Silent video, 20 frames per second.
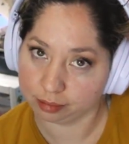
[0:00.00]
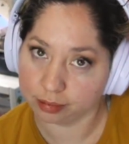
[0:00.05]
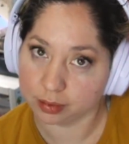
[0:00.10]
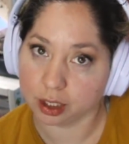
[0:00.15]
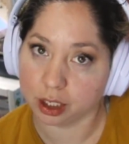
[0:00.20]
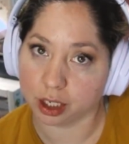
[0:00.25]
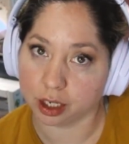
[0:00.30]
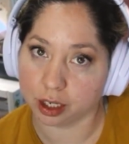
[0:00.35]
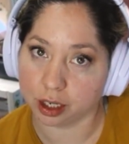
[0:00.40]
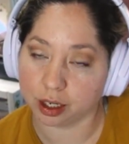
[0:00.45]

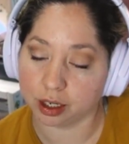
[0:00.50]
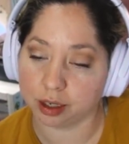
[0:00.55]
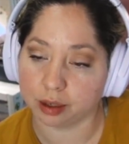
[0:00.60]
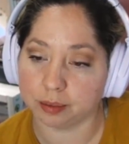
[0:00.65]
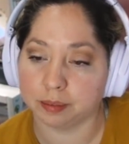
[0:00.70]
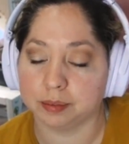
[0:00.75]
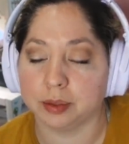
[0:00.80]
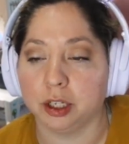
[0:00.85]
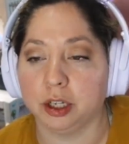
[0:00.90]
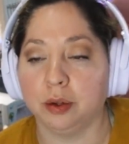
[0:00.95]
Girl,
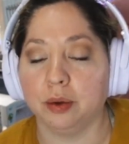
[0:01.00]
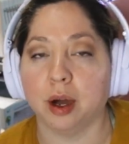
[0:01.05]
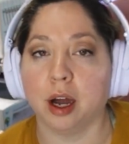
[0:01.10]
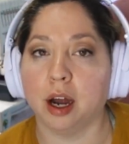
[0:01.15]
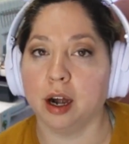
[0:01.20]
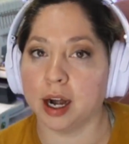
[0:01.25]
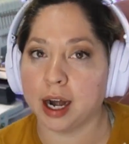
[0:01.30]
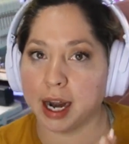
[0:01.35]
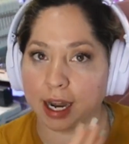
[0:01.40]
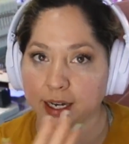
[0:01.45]
you
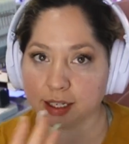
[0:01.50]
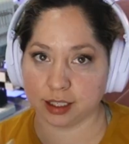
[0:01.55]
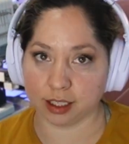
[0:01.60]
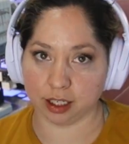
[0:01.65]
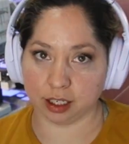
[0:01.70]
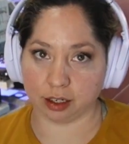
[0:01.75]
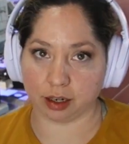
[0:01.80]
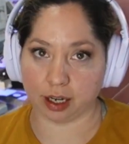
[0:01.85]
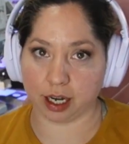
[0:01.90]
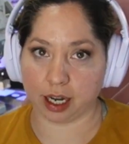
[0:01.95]
are acting
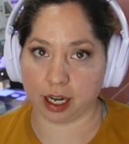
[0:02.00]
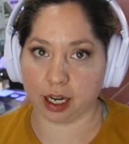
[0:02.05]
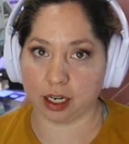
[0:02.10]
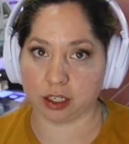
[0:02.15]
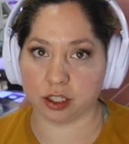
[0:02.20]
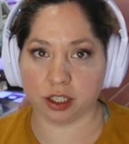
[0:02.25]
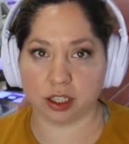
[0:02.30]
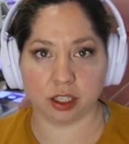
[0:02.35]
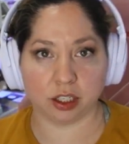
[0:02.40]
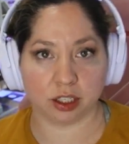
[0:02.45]
your
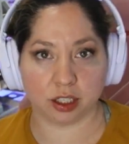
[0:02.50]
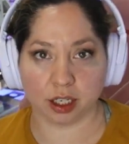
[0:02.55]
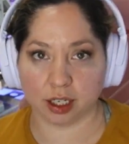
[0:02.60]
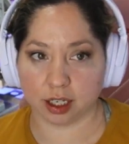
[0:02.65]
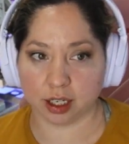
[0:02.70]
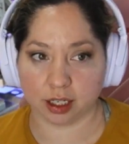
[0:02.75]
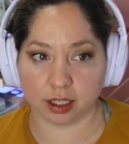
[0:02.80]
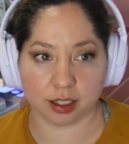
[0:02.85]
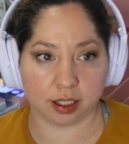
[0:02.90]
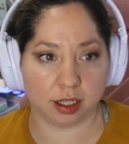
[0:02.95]
age. I think she's
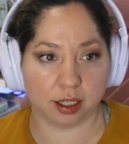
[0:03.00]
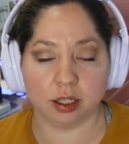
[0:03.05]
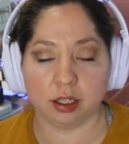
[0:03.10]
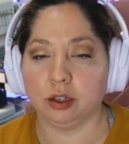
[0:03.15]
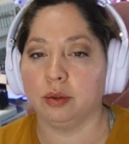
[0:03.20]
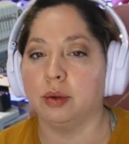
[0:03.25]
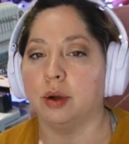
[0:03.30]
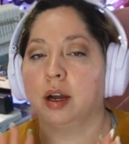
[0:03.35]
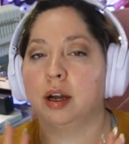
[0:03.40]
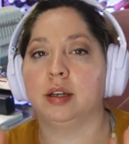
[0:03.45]
19.
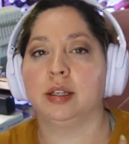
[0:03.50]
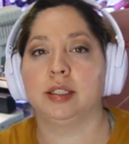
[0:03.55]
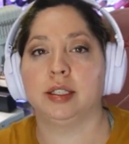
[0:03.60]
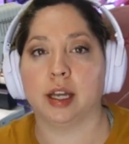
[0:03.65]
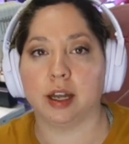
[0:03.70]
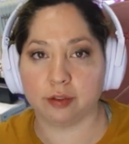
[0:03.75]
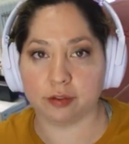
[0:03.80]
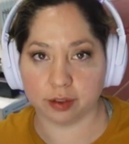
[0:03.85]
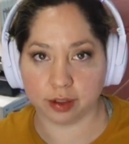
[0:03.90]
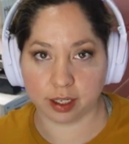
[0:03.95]
You are
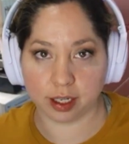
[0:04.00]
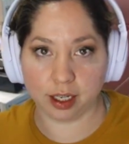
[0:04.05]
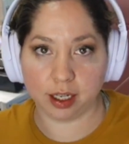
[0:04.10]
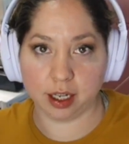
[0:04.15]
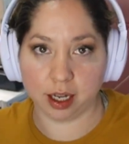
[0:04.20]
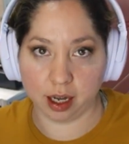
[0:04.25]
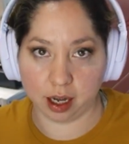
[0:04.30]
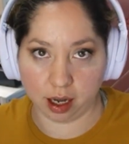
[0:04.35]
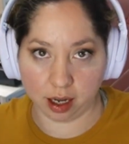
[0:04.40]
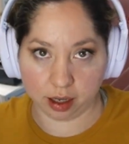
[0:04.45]
definitely
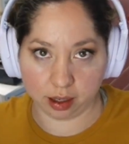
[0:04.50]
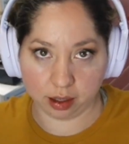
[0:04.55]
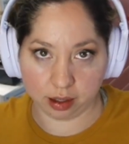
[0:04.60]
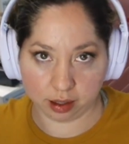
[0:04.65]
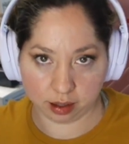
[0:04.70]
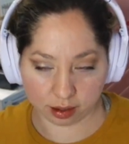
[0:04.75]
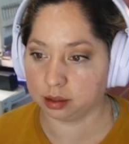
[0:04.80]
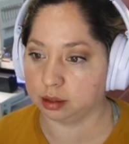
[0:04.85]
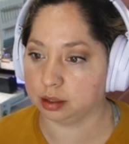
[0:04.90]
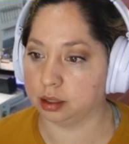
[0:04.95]

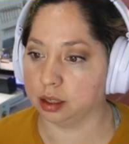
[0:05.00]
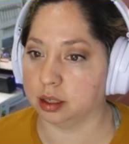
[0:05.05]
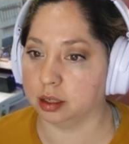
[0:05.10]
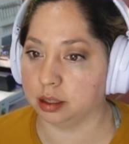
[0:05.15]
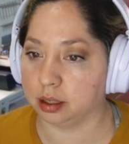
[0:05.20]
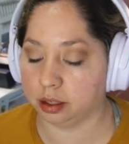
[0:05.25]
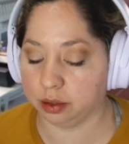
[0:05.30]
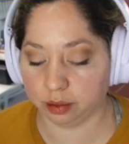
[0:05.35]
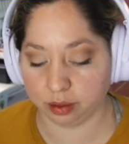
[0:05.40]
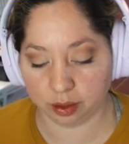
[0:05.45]
young. Girl,
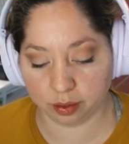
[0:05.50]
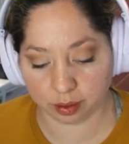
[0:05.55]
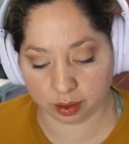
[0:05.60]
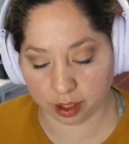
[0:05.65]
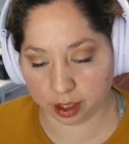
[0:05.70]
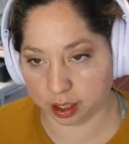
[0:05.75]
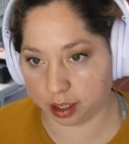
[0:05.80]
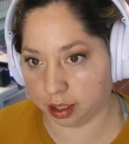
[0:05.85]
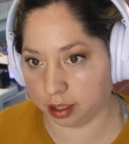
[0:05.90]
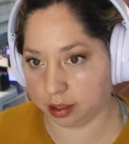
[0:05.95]
you are
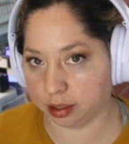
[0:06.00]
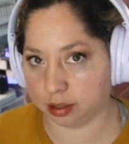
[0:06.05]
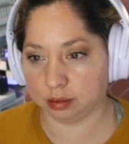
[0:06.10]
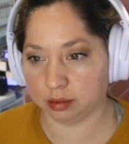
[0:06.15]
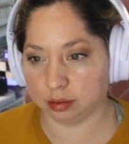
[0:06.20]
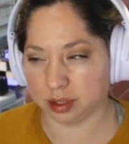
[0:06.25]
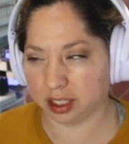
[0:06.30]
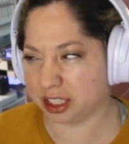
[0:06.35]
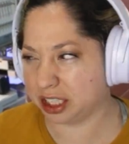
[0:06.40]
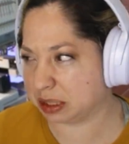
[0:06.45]
young.
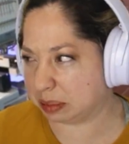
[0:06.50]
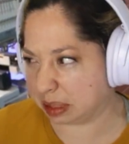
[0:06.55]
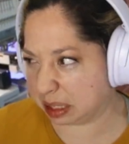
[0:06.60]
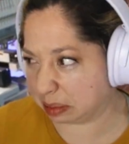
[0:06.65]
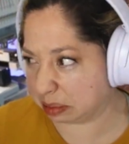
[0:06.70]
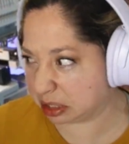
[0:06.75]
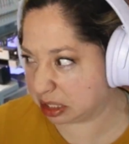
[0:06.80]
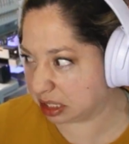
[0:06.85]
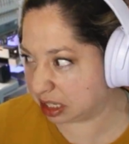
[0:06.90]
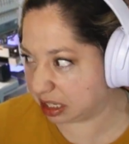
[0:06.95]
I just make up
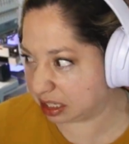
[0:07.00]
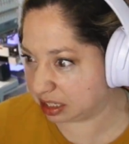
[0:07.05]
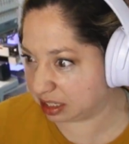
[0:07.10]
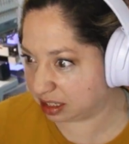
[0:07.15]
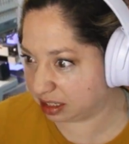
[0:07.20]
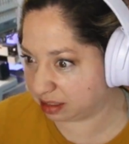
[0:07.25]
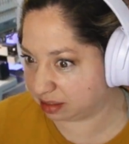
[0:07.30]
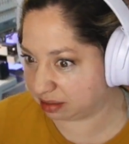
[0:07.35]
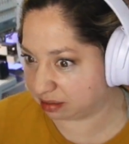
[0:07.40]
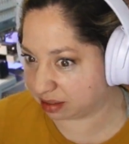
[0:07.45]
she's
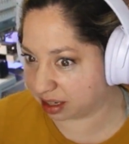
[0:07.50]
19.